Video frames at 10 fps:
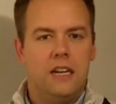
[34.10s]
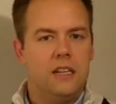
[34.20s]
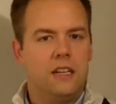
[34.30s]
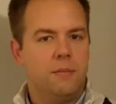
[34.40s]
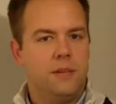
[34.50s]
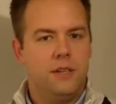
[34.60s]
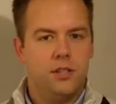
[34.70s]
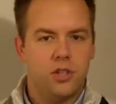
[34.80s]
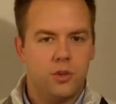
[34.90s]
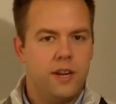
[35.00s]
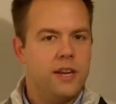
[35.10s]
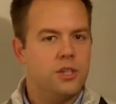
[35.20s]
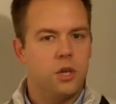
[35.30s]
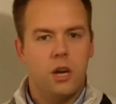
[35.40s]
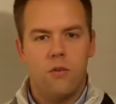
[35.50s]
a little bit
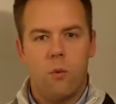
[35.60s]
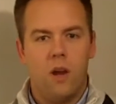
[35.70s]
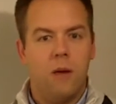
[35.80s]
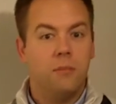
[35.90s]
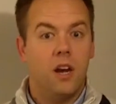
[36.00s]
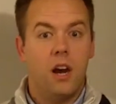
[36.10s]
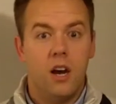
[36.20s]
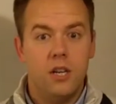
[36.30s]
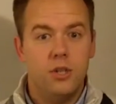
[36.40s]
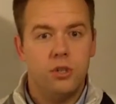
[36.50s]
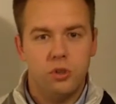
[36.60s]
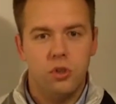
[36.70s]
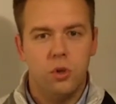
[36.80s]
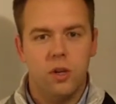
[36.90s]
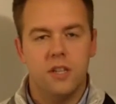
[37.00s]
stressed, overwhelmed,
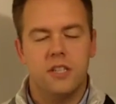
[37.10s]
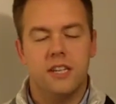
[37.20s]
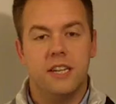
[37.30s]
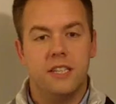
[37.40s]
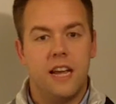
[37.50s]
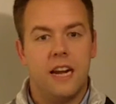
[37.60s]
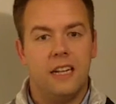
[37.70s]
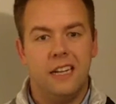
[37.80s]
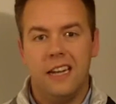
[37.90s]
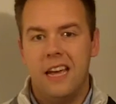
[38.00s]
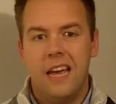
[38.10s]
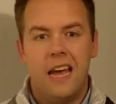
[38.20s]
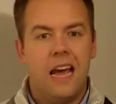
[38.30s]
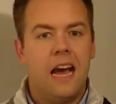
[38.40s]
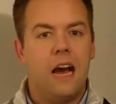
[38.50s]
unsure as to exactly
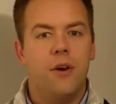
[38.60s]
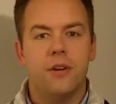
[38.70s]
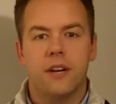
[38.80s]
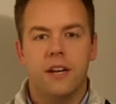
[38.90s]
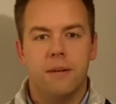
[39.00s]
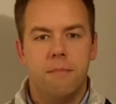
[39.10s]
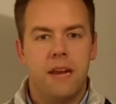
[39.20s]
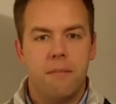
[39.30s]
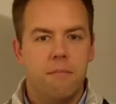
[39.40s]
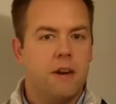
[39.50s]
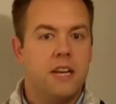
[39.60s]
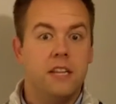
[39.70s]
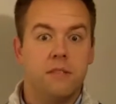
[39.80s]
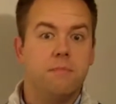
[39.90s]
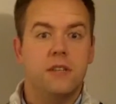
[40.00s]
how you're going to make money
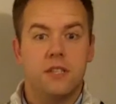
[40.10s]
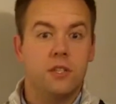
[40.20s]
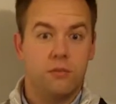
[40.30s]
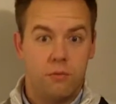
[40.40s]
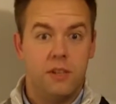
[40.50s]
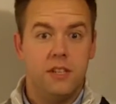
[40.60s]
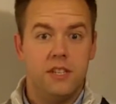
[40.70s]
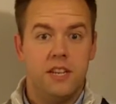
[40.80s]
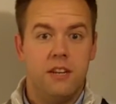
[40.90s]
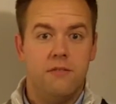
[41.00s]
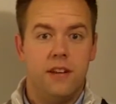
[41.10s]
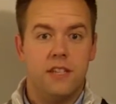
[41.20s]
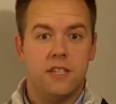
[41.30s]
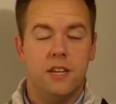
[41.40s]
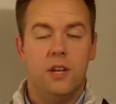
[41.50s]
in this business of real estate
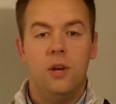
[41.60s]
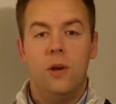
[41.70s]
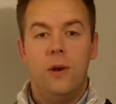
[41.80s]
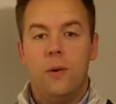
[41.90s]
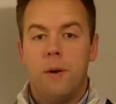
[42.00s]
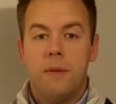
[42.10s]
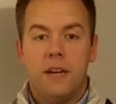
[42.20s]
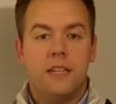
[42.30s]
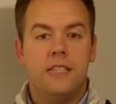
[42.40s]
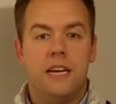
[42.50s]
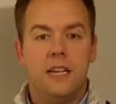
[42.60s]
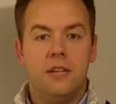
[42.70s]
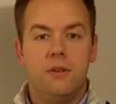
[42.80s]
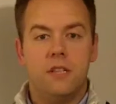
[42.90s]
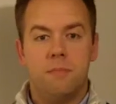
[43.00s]
investing? Well, I'm here to tell
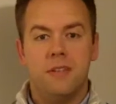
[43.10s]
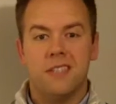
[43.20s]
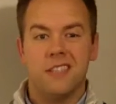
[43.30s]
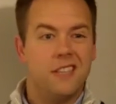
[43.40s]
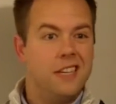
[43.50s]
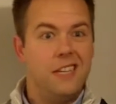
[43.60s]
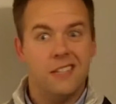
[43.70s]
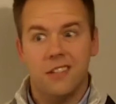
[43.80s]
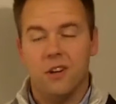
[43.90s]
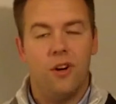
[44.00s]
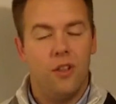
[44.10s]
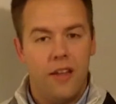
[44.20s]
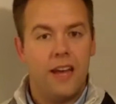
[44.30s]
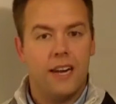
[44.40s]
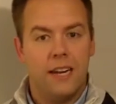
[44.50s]
you this business isn't all
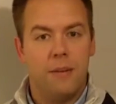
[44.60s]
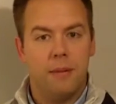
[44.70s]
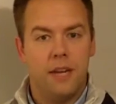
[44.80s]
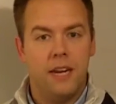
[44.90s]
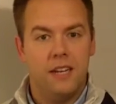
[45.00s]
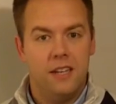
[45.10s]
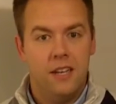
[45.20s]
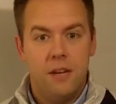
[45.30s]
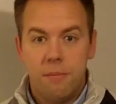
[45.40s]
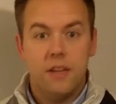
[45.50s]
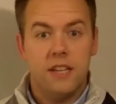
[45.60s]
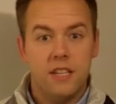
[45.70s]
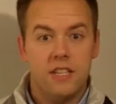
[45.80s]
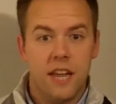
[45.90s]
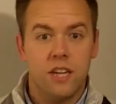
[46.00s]
that complicated, but it
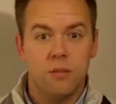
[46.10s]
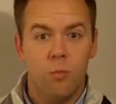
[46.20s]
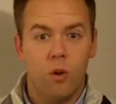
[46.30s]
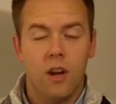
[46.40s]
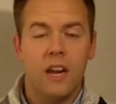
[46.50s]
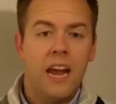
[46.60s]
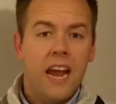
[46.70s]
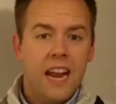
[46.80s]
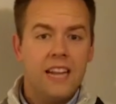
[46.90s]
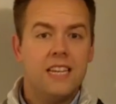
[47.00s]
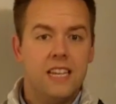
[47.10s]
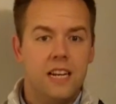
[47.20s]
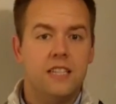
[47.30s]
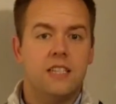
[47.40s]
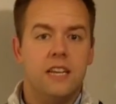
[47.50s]
does take some work and it
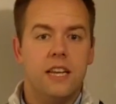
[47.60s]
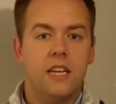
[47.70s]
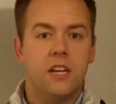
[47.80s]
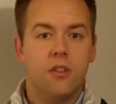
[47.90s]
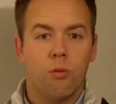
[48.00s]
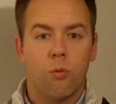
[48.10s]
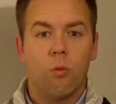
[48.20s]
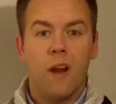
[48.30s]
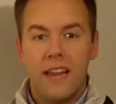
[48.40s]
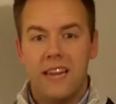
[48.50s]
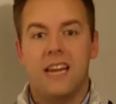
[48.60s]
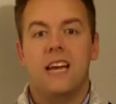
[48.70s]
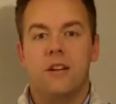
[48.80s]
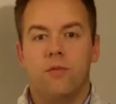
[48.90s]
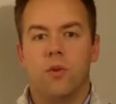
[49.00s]
does take the right
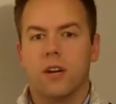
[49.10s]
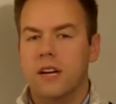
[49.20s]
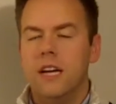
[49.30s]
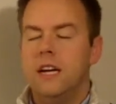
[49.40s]
kind of work.